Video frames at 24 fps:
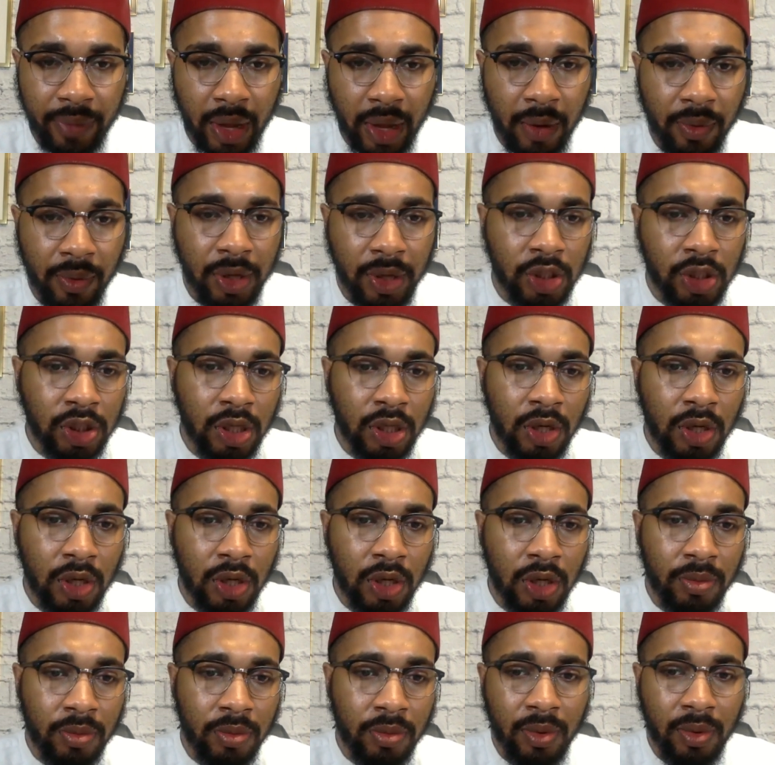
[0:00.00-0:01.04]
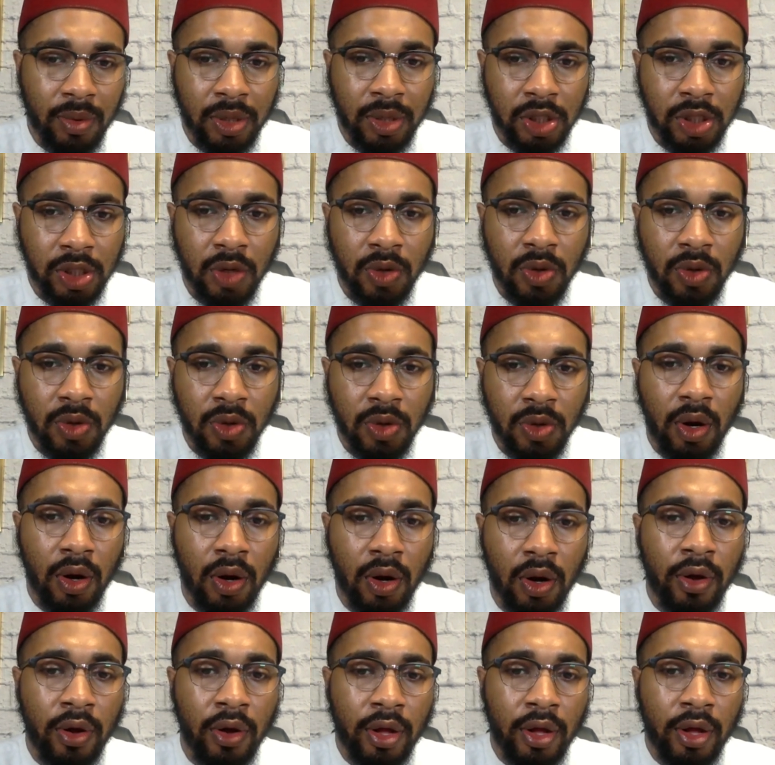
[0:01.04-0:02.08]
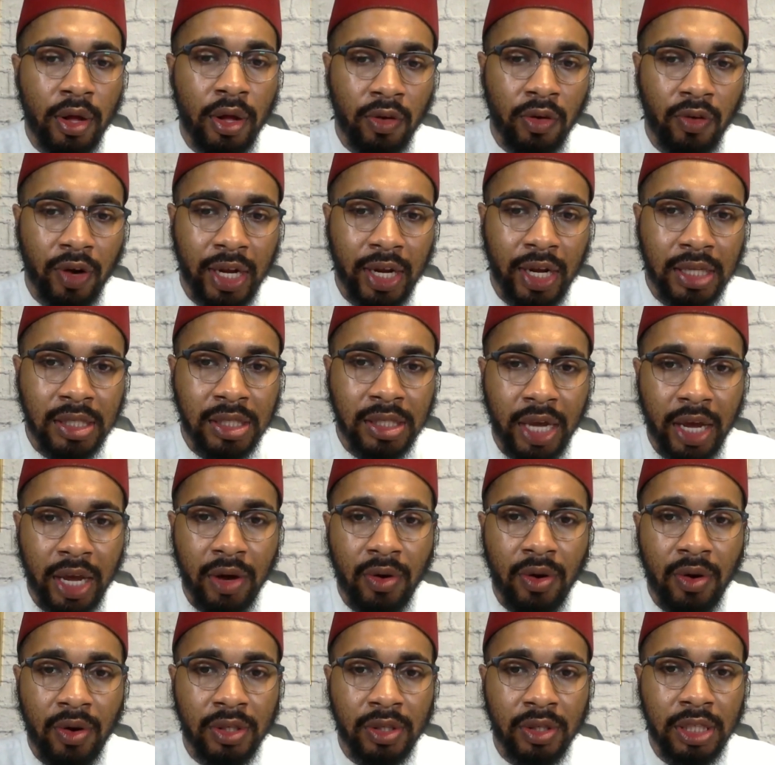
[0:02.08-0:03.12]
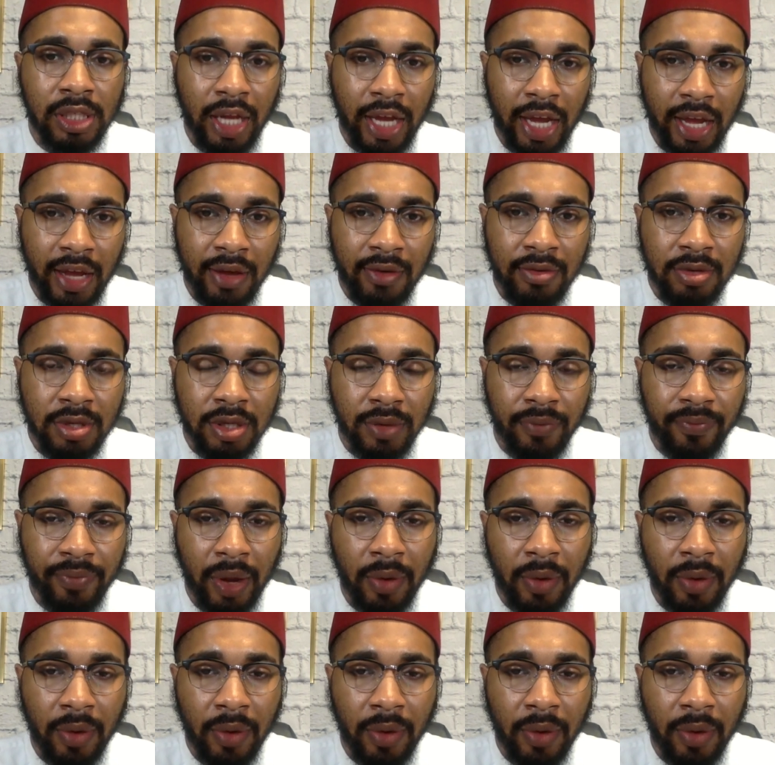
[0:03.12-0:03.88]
I want to show you all the great sale of slaves.